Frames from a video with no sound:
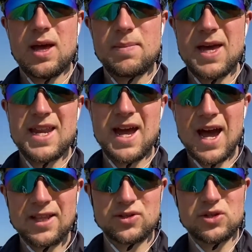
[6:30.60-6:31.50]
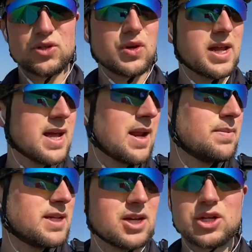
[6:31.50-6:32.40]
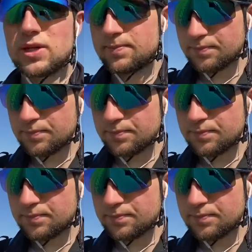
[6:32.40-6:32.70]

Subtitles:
enhanced training adaptation.